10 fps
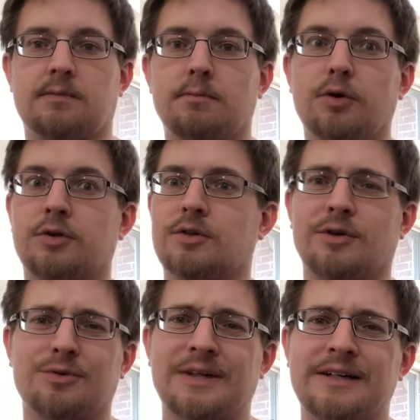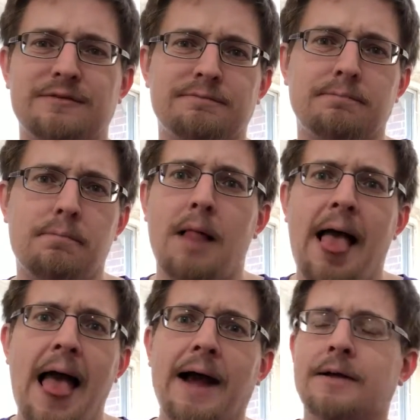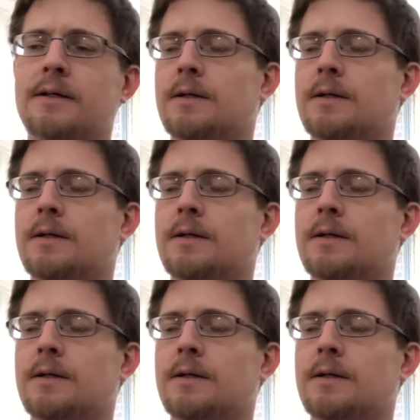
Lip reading: most of the drones were kind of bleh.